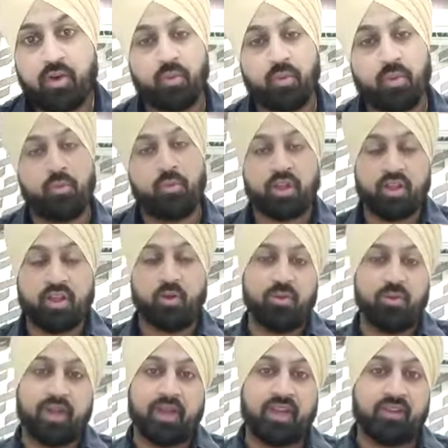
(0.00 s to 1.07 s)
would yeah. the whole
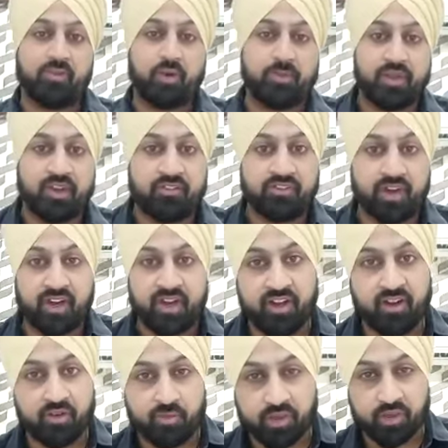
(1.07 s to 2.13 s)
money would be refunded or
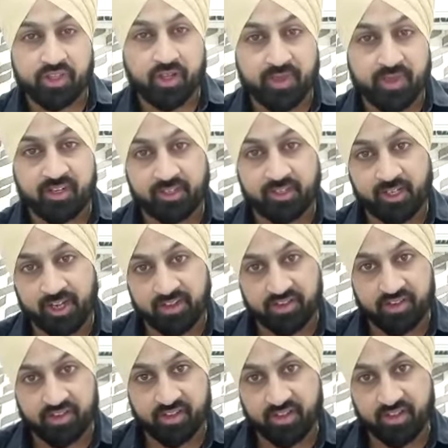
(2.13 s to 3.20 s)
would there be any deduction
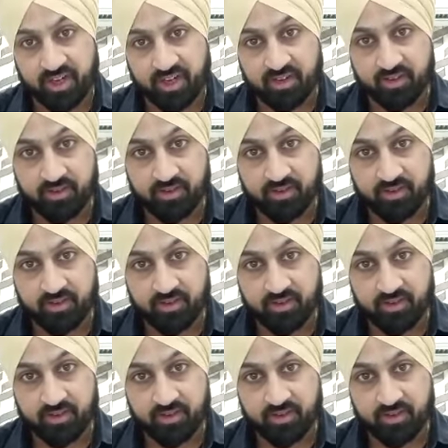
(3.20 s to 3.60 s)
in that?